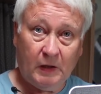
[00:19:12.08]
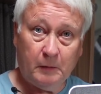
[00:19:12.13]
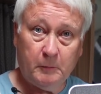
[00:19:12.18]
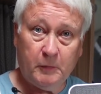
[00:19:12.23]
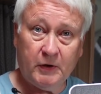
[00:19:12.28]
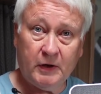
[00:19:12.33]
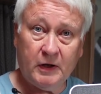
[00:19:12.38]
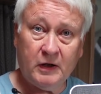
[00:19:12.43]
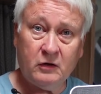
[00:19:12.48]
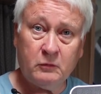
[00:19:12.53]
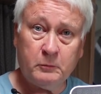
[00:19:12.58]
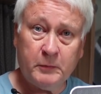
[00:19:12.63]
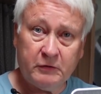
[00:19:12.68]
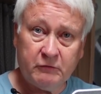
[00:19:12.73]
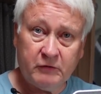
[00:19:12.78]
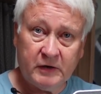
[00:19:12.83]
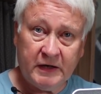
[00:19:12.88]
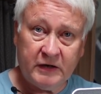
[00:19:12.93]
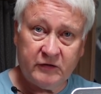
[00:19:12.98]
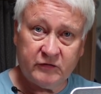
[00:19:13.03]
but I'll be
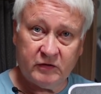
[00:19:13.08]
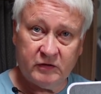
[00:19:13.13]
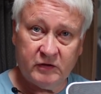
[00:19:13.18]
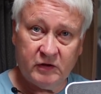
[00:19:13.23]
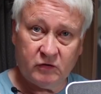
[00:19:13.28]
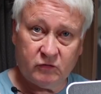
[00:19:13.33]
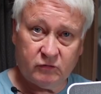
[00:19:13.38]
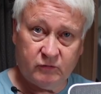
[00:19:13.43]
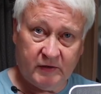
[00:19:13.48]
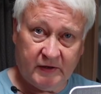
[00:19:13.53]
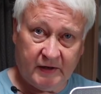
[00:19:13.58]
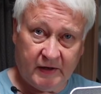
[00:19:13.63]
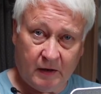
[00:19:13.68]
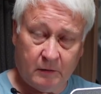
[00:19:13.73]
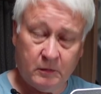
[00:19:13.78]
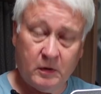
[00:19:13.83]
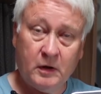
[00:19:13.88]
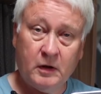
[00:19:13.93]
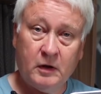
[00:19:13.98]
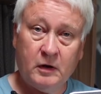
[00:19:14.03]
releasing this
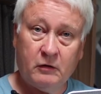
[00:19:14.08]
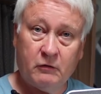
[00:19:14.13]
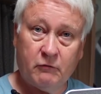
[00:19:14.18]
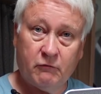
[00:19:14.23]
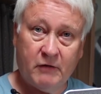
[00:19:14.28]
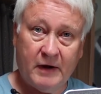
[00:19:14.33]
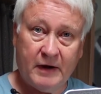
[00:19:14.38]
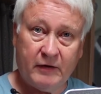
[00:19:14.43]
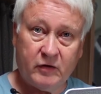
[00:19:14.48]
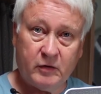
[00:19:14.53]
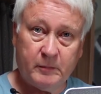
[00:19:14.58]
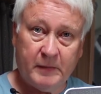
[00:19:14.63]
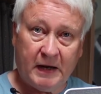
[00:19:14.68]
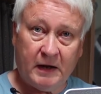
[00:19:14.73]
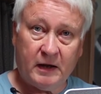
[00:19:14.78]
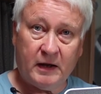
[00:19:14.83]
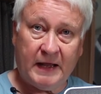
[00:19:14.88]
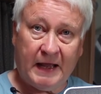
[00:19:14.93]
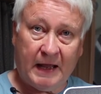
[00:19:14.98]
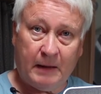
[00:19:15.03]
video round
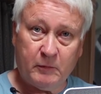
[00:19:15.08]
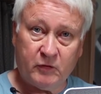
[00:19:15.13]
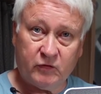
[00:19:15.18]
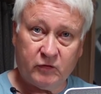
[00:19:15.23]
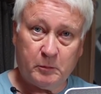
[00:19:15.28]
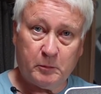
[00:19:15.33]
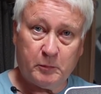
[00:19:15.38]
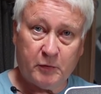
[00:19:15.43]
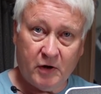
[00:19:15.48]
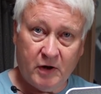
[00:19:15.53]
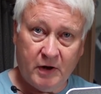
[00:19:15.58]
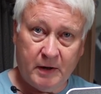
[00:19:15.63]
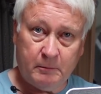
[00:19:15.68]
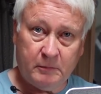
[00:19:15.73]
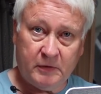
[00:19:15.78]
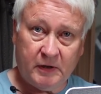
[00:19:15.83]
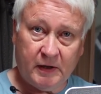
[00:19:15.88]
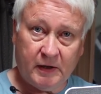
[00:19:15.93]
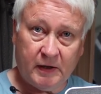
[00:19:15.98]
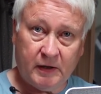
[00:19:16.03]
about Amazon Prime
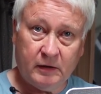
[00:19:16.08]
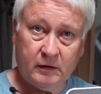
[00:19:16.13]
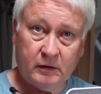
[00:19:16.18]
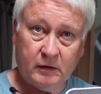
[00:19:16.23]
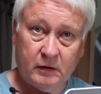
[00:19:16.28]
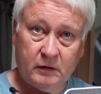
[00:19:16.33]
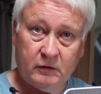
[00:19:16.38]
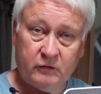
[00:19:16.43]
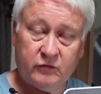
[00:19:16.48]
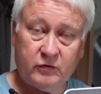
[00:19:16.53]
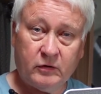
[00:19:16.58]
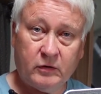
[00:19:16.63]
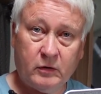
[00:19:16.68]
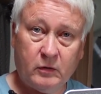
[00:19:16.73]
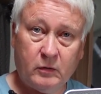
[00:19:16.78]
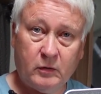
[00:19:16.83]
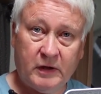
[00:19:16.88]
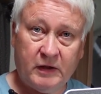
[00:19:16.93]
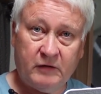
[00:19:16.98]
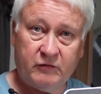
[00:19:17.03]
Day,
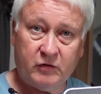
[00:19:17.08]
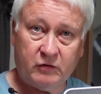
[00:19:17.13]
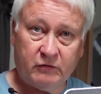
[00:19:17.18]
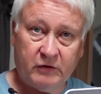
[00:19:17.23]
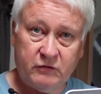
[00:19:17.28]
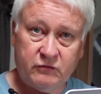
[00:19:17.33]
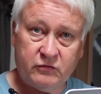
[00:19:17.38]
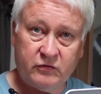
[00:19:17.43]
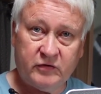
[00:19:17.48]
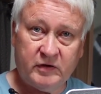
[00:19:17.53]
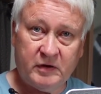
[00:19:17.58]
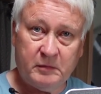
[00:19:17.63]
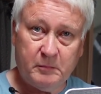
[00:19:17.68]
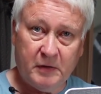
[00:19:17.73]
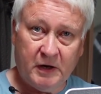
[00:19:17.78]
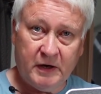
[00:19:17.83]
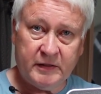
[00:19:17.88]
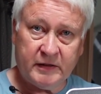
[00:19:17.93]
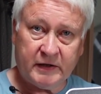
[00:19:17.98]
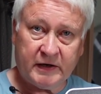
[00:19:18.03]
so if you're interested in
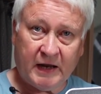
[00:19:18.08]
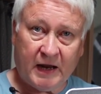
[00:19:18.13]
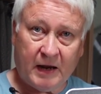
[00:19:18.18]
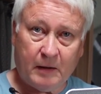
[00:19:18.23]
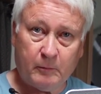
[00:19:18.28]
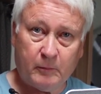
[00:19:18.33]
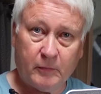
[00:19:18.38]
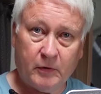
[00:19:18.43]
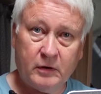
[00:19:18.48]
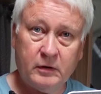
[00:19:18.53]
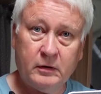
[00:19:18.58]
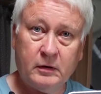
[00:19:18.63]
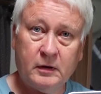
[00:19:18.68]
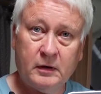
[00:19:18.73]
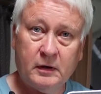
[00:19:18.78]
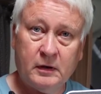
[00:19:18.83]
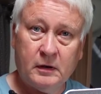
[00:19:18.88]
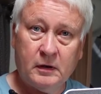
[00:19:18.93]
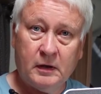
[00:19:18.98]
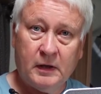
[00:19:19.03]
buying the camera,
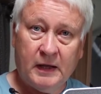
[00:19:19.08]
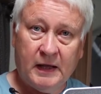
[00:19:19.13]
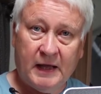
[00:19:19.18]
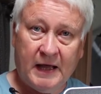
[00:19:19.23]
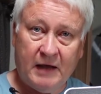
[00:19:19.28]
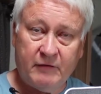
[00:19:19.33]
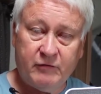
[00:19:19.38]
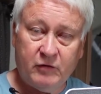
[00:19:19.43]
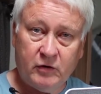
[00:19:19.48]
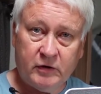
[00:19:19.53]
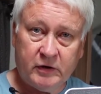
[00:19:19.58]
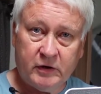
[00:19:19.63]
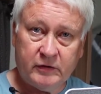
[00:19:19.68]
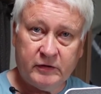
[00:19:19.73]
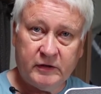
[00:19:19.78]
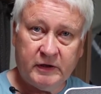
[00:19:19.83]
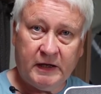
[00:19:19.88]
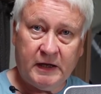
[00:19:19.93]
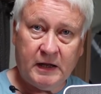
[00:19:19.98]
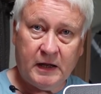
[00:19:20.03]
have a look at
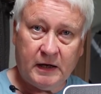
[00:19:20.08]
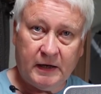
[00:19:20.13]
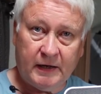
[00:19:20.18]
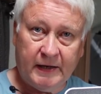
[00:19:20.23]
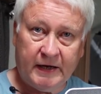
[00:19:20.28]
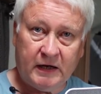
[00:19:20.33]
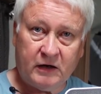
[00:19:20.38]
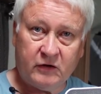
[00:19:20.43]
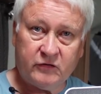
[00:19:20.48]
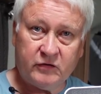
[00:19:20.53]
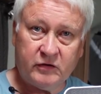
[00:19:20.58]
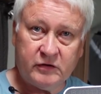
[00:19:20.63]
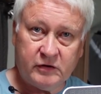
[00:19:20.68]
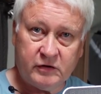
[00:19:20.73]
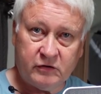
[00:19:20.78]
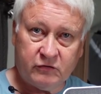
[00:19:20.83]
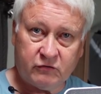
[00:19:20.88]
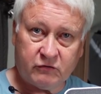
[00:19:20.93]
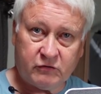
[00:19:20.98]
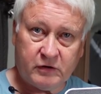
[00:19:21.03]
the links in the
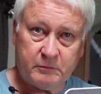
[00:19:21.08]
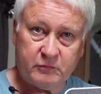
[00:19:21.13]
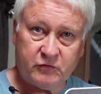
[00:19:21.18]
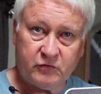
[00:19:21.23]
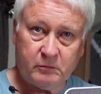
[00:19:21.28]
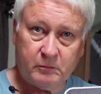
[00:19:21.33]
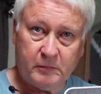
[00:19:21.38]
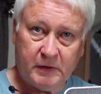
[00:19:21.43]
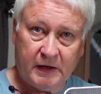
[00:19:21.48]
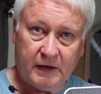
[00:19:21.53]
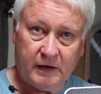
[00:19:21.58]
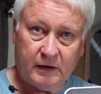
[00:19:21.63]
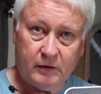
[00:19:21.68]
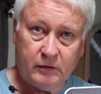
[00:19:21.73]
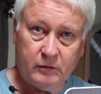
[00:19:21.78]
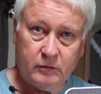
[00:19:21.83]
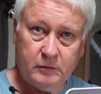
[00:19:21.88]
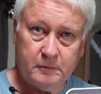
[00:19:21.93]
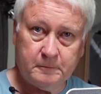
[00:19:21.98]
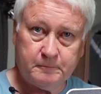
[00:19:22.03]
description
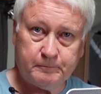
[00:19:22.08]
below.